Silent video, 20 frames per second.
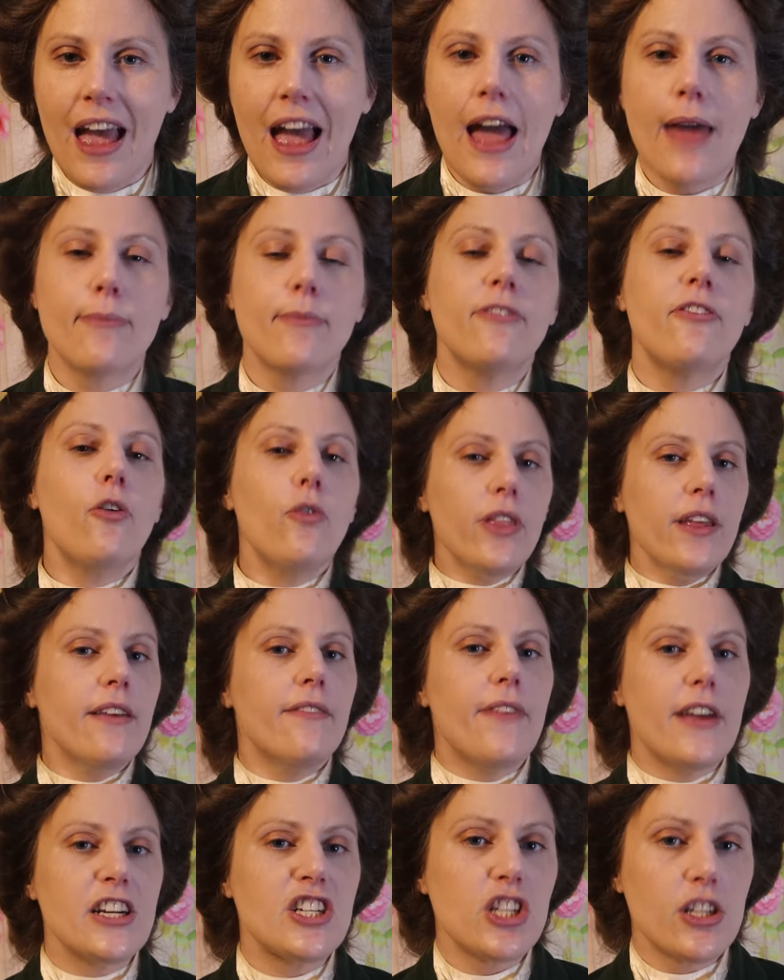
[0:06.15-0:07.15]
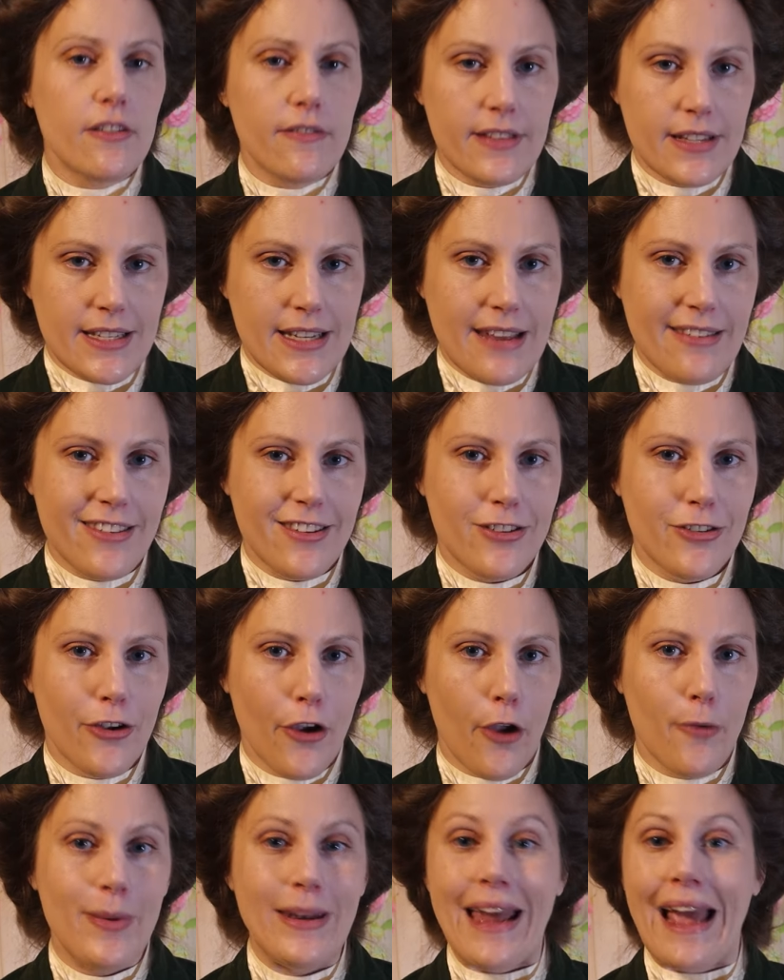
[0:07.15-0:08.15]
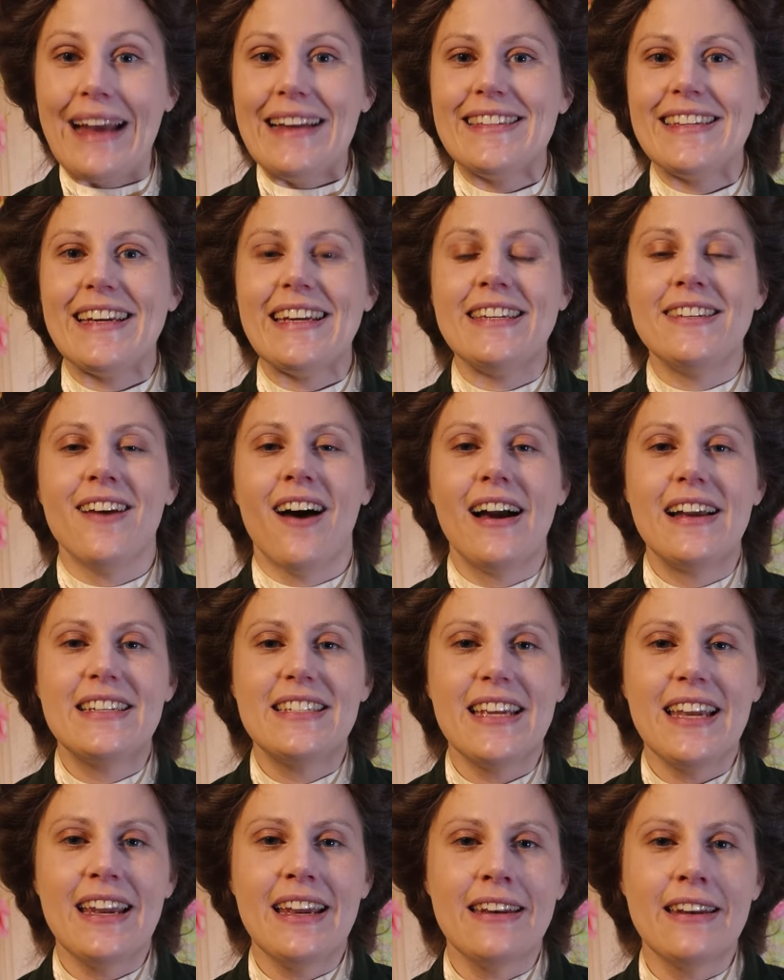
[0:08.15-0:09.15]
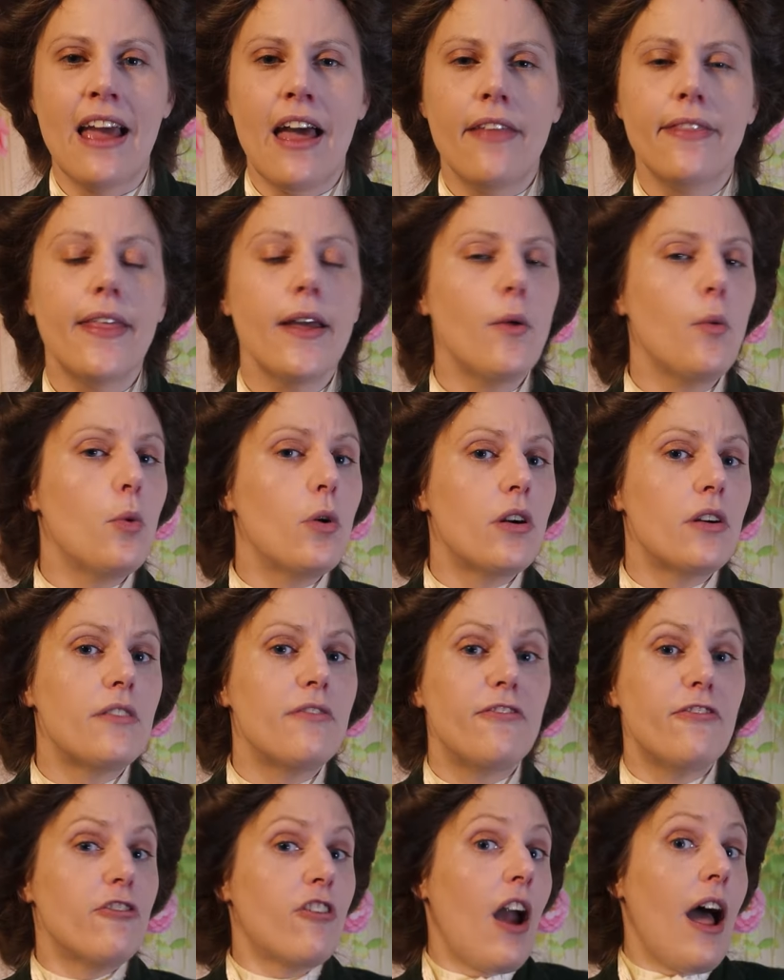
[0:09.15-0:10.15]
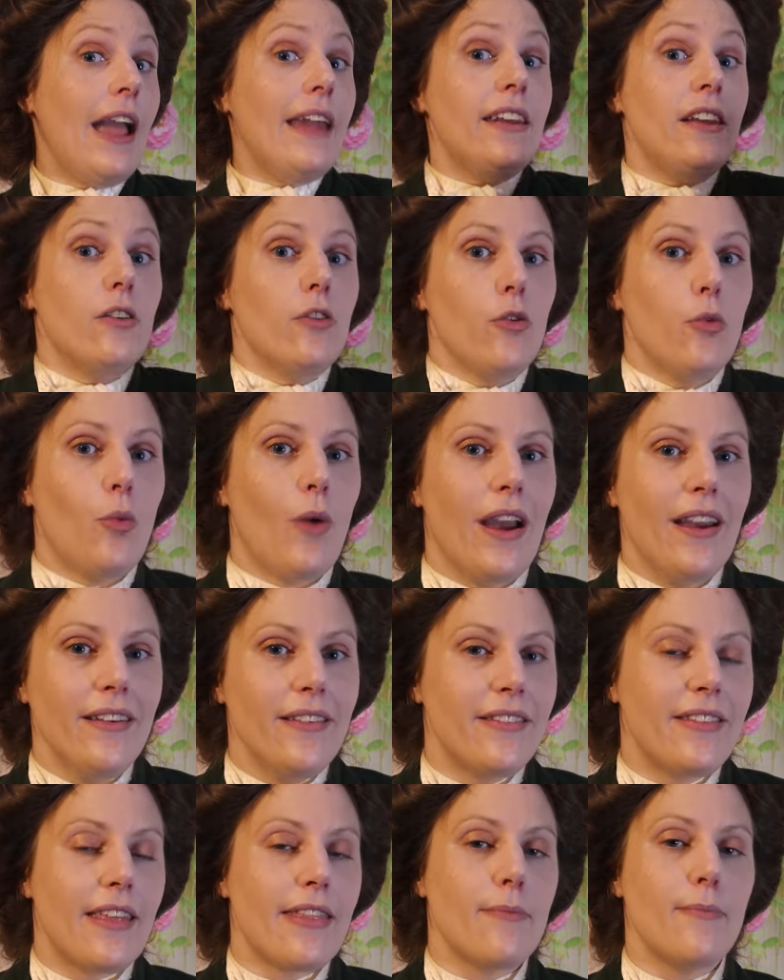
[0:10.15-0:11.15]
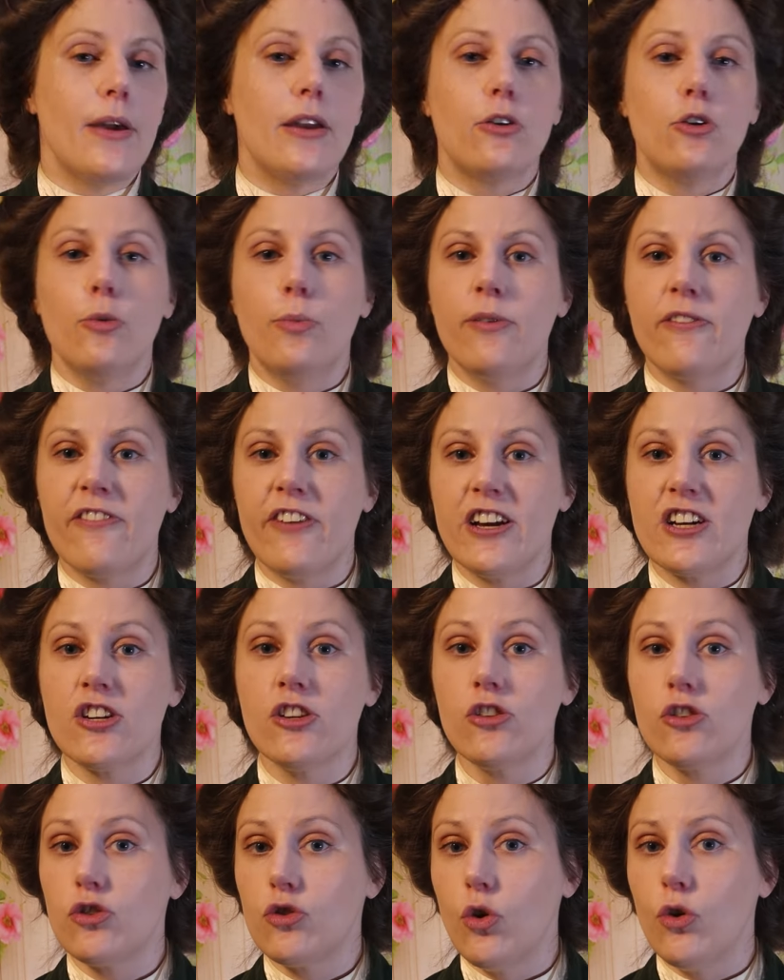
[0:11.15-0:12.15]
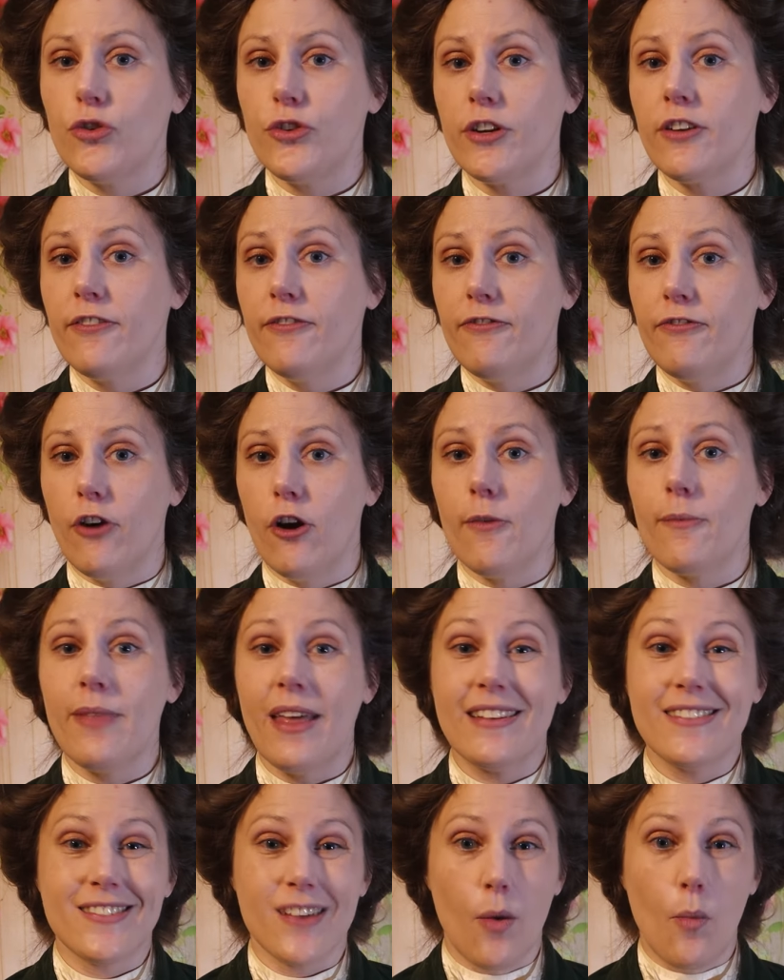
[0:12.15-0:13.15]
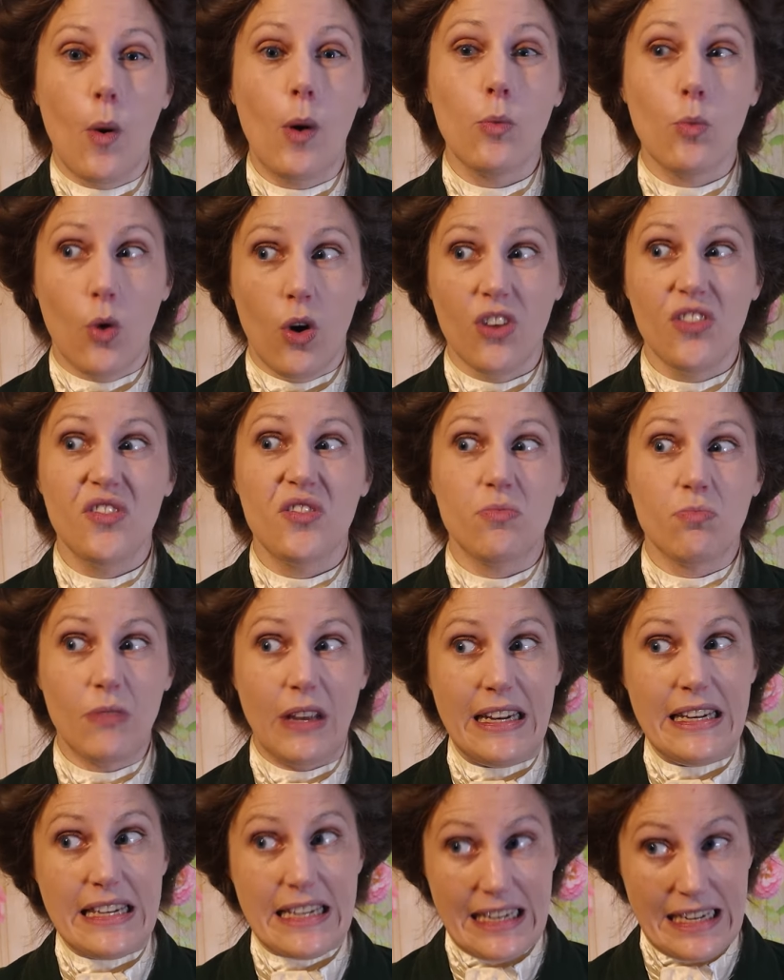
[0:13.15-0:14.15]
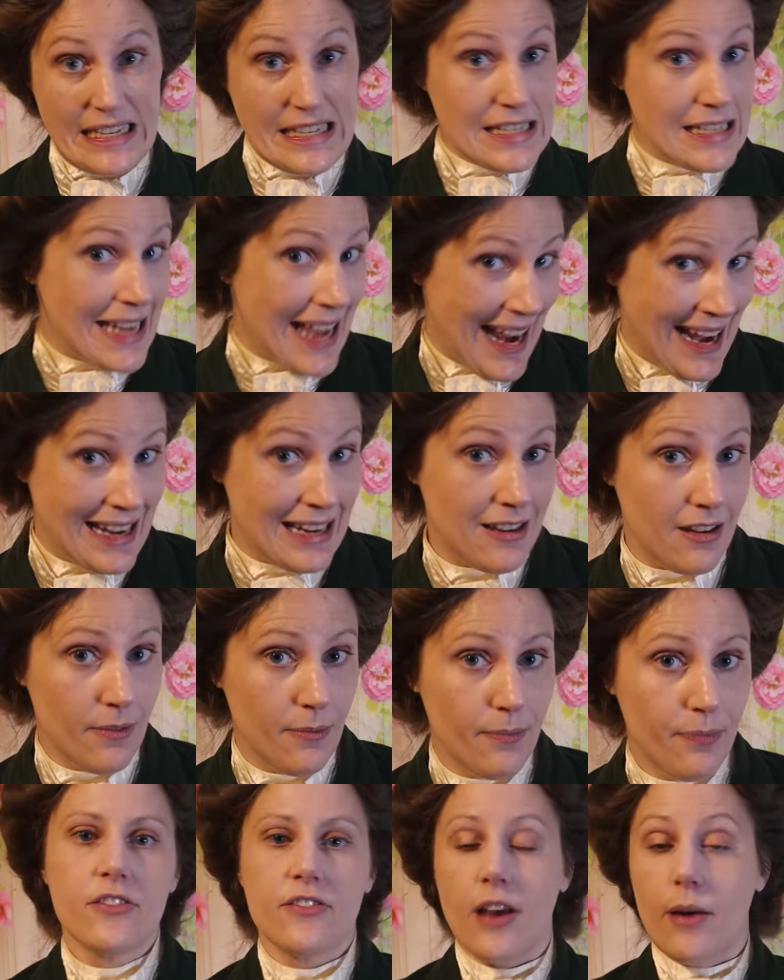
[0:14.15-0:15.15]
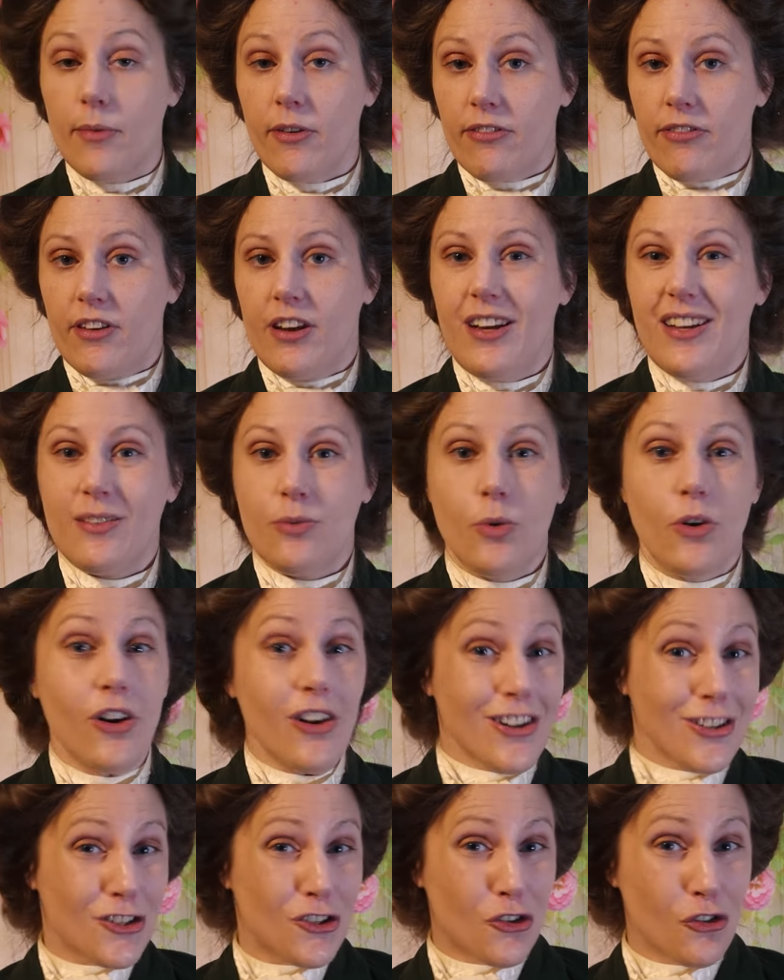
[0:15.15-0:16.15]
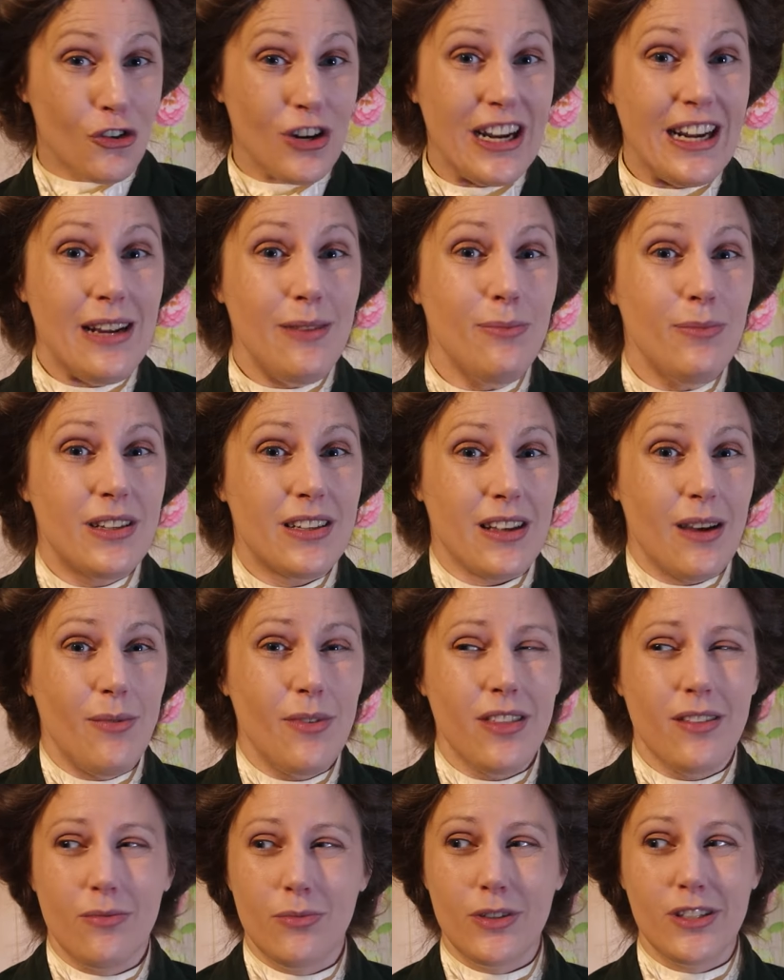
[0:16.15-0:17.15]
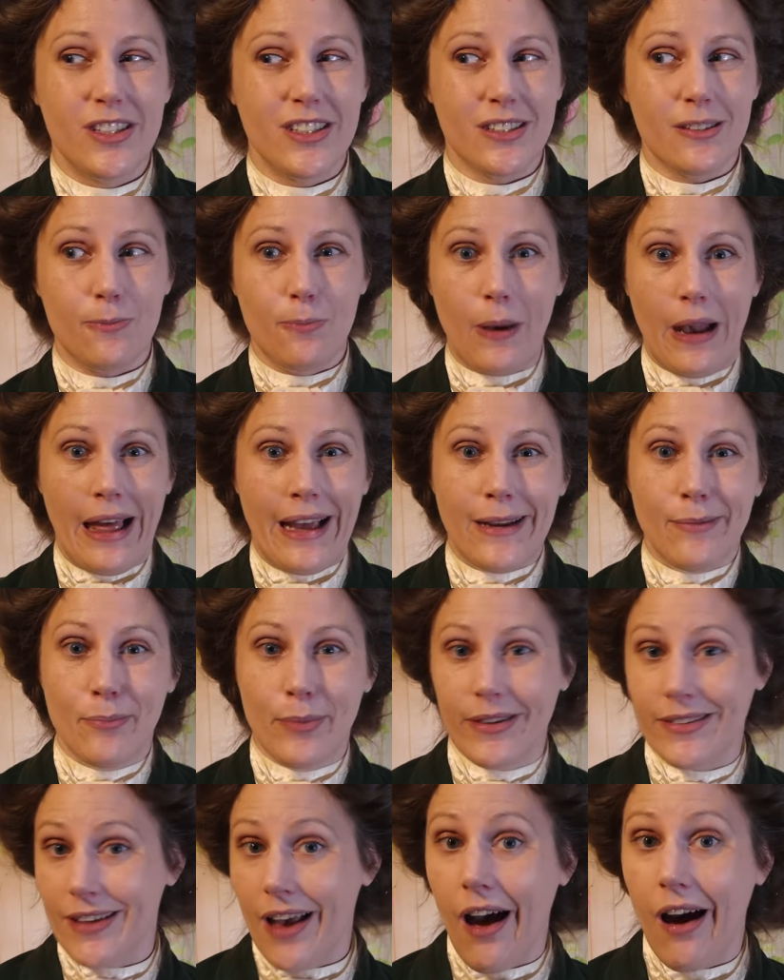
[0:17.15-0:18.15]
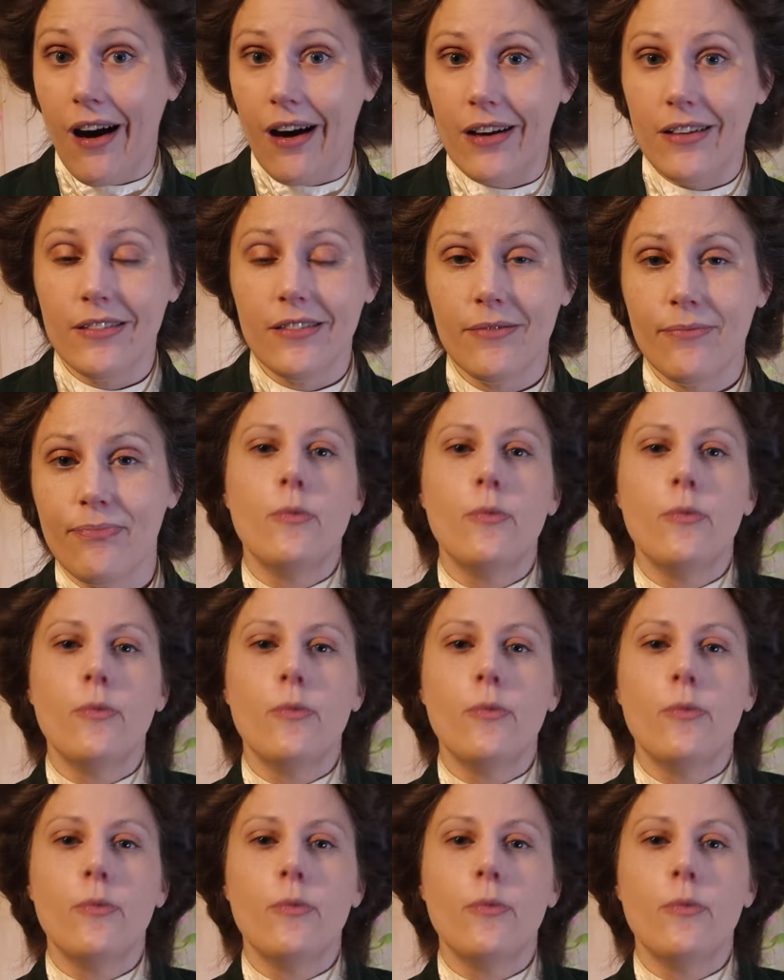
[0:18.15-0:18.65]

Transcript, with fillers: And before the invention of the stethoscope in 1819, there were a variety of ways that the medical profession sought to confirm that someone was indeed dead. Some of these were extreme, some of them were just plain bizarre.